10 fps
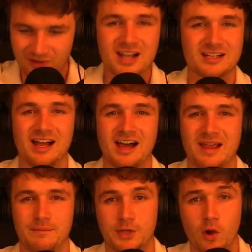Rock
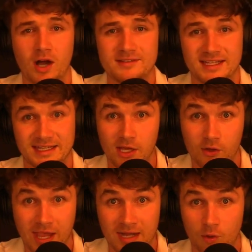climb. Go hunting.
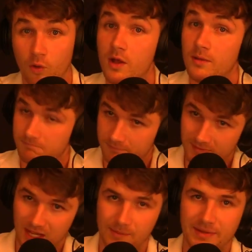Kill an animal.
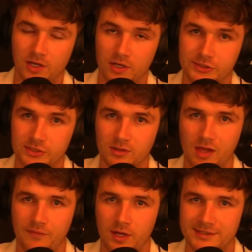I'm a big hunter,
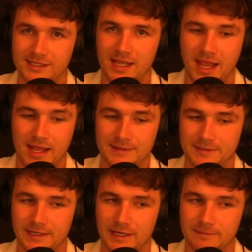love hunting, and